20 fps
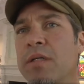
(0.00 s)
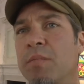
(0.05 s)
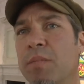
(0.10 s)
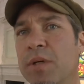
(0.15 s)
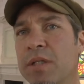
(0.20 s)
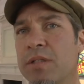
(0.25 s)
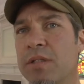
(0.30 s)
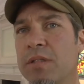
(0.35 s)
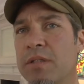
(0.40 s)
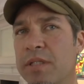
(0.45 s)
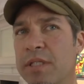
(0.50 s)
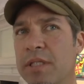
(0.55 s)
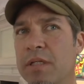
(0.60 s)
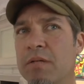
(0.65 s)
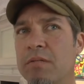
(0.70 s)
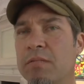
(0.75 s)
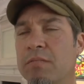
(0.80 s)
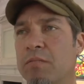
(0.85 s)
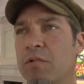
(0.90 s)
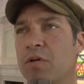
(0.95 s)
but you
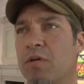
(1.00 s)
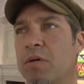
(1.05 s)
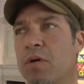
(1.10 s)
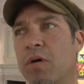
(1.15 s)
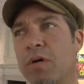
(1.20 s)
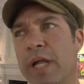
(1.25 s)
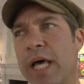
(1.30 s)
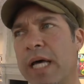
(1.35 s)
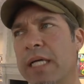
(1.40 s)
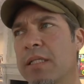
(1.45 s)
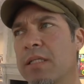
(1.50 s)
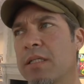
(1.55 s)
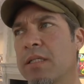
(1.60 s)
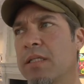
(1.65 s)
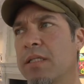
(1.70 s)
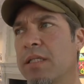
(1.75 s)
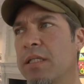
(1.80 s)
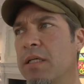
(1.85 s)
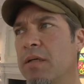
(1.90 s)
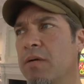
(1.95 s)
know, connect,
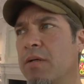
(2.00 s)
you know,